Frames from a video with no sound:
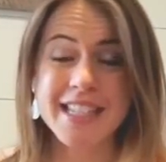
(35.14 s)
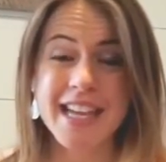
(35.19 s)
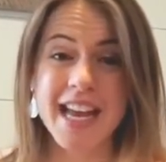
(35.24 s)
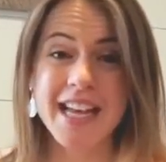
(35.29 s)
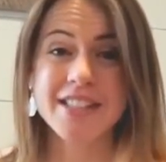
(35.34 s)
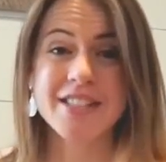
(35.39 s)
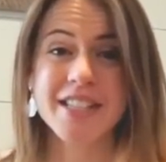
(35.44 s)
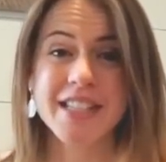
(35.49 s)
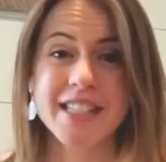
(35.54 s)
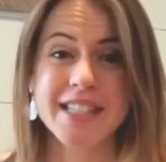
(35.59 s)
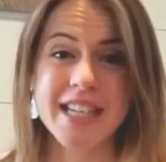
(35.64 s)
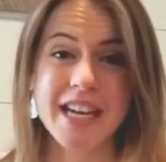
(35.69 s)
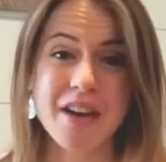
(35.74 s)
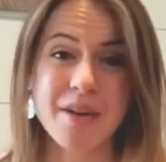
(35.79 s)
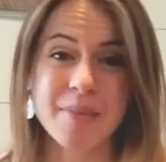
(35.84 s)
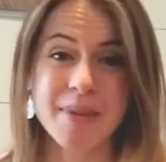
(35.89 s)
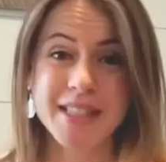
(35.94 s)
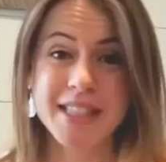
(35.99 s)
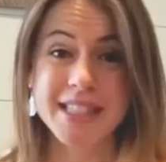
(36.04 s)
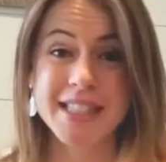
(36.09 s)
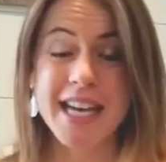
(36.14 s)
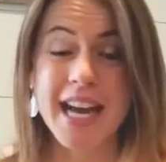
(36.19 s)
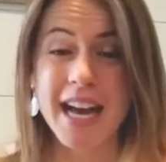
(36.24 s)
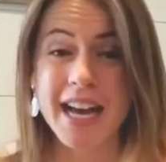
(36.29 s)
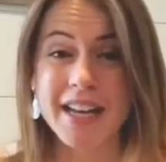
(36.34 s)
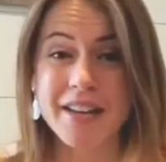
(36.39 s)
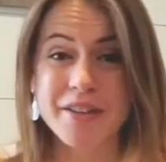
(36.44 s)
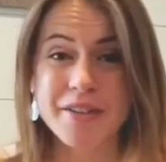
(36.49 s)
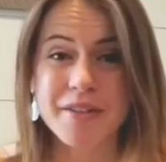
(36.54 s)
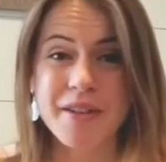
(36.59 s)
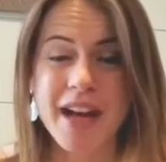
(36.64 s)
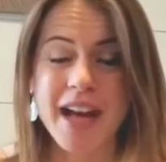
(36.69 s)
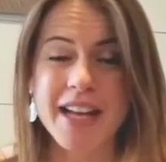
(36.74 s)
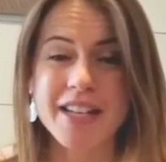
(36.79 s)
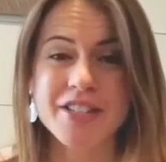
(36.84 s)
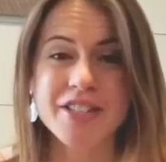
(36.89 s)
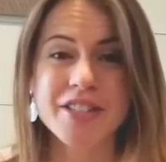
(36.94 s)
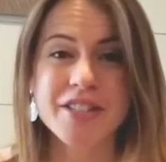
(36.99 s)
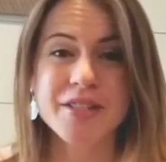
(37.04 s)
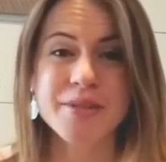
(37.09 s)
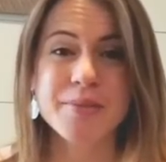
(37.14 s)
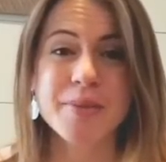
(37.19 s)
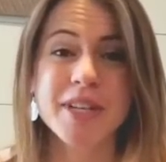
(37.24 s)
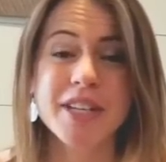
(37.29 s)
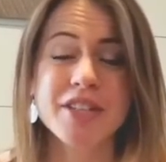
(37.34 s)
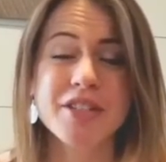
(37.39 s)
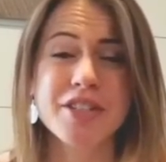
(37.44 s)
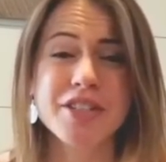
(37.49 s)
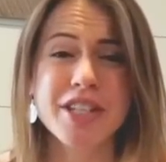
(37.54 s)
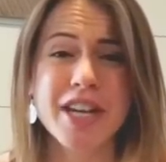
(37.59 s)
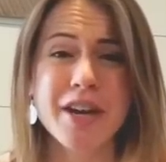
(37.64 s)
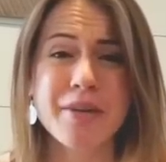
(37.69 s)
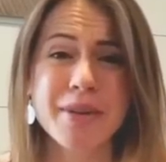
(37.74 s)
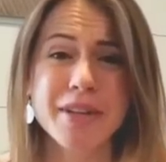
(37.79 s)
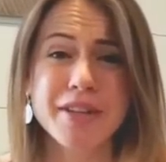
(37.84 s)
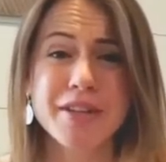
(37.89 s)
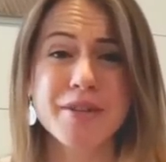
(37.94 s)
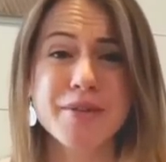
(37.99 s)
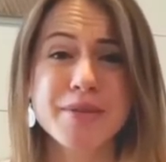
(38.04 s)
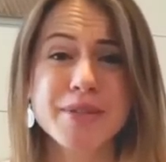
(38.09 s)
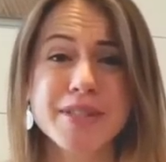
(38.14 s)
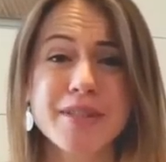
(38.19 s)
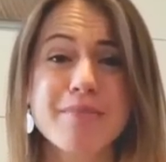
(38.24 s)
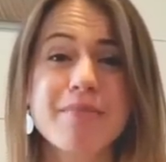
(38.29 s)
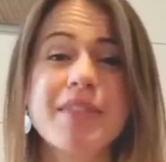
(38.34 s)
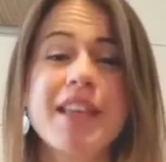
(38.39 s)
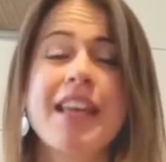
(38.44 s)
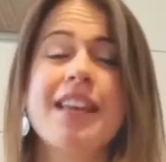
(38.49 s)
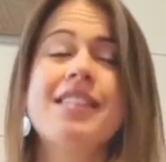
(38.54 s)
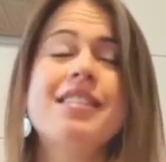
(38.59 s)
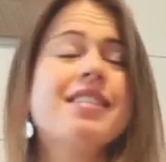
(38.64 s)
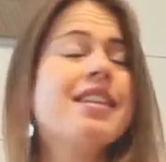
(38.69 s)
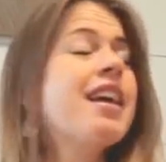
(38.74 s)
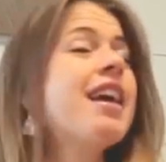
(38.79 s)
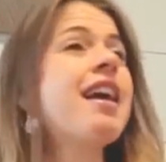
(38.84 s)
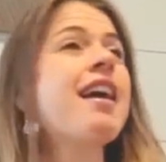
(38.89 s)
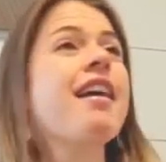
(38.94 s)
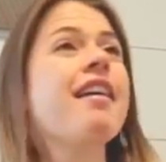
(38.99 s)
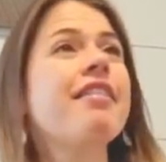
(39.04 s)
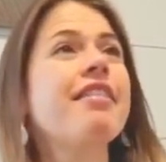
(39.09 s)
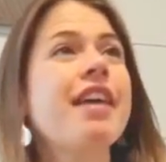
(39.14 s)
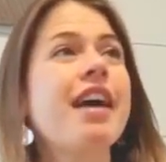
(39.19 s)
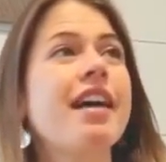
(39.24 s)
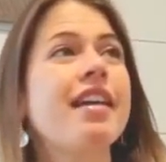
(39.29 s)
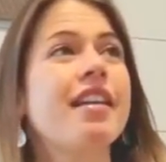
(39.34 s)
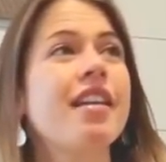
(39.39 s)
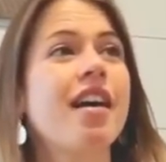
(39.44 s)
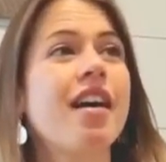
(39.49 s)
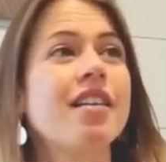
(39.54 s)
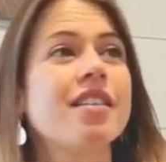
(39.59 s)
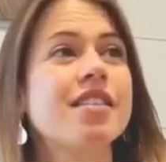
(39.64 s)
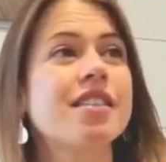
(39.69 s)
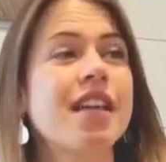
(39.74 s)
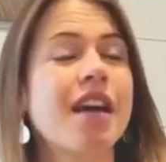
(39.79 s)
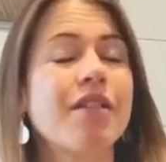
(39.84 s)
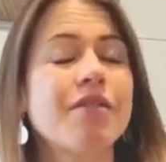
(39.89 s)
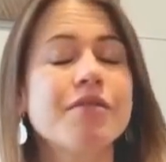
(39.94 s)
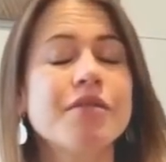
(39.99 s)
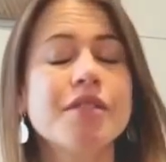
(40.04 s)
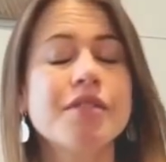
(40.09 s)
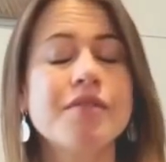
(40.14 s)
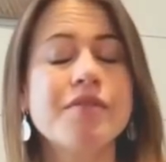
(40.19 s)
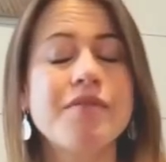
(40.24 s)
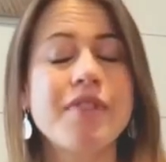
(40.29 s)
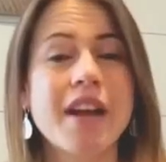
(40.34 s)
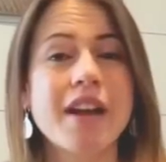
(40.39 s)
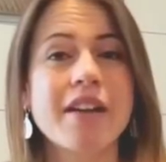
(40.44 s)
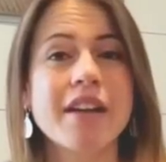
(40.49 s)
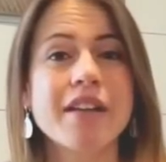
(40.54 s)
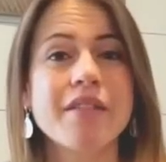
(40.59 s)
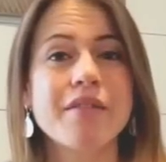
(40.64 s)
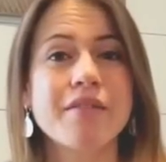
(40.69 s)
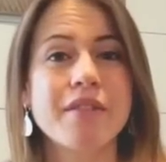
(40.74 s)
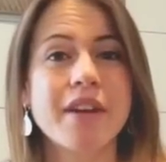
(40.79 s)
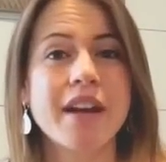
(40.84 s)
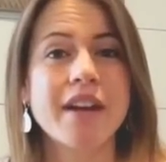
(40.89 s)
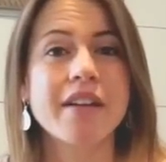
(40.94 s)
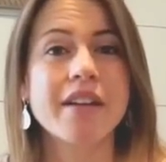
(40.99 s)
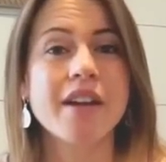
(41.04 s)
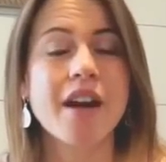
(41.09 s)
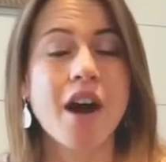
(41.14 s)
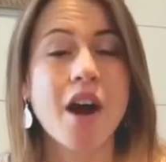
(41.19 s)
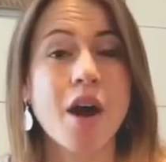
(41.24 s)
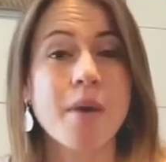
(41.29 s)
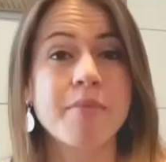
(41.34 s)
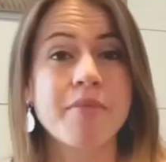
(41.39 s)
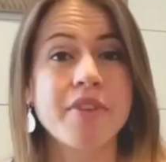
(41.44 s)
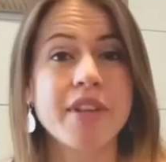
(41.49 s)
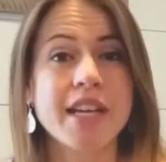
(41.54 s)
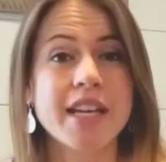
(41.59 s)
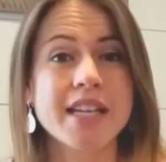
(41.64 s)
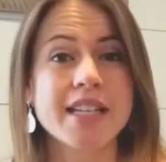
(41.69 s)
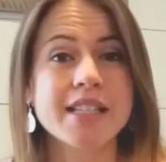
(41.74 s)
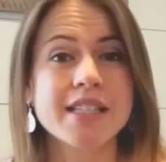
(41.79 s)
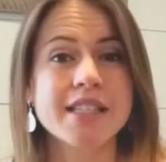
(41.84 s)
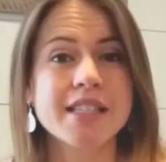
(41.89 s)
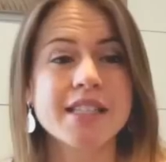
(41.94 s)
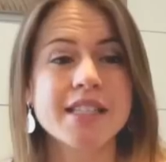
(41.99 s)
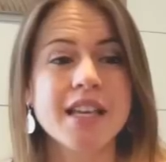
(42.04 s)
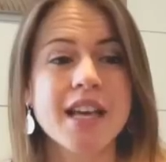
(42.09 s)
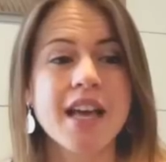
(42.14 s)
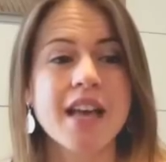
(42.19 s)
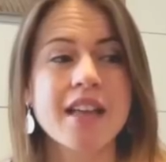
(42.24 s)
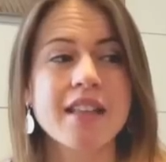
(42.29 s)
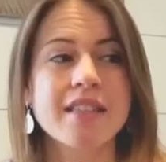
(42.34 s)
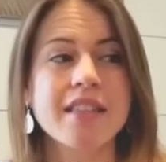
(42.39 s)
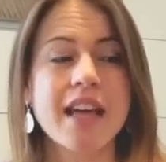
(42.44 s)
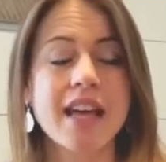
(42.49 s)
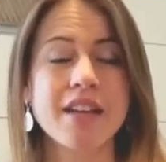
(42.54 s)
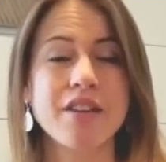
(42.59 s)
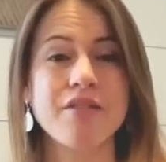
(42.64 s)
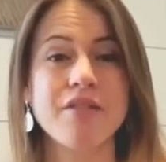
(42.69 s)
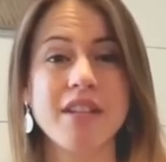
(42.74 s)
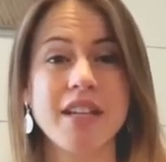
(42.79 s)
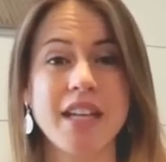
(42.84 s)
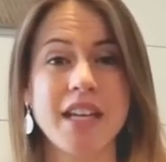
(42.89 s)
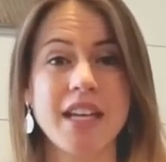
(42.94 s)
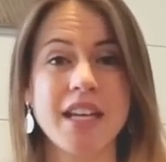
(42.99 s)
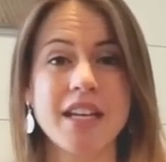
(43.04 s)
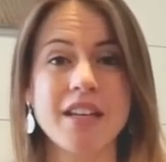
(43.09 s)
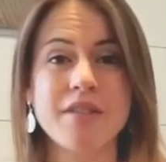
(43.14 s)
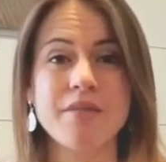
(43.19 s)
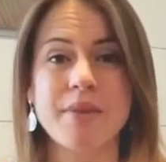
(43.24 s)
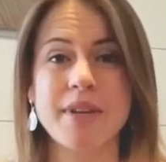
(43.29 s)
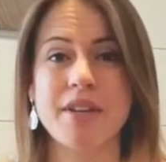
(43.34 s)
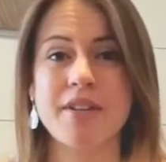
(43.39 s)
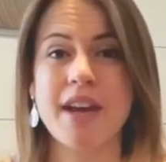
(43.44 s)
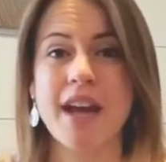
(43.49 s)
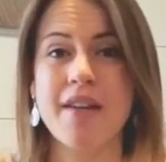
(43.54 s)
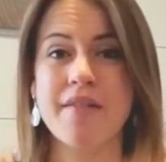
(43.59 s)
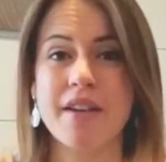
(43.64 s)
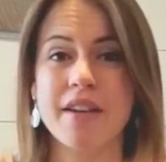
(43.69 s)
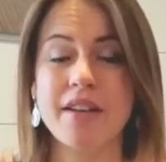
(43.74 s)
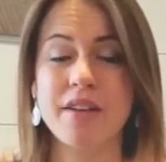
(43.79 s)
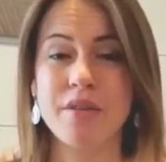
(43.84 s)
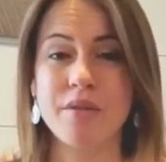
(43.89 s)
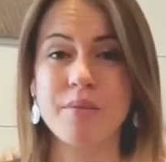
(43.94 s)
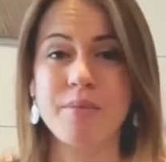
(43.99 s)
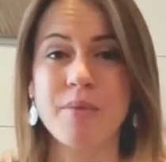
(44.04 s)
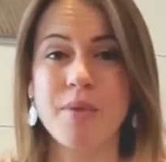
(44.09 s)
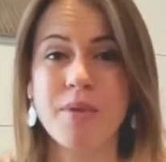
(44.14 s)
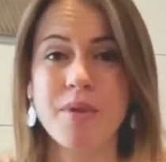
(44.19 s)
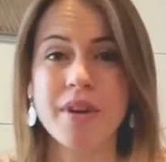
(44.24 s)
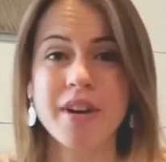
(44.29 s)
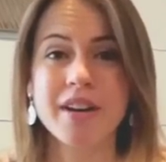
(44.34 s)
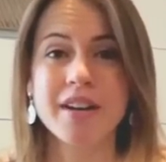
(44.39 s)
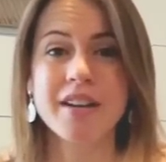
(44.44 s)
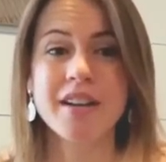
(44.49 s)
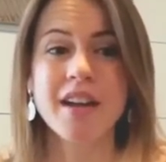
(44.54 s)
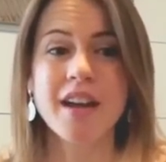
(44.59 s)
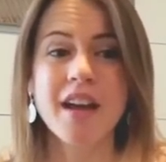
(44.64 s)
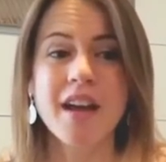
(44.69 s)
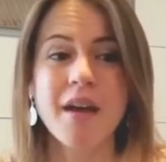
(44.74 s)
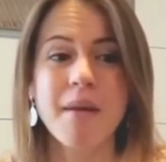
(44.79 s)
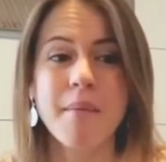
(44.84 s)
as you can tell by the title, I just wanted to share with you some things that sounds very, very obvious that you need when you have a newborn.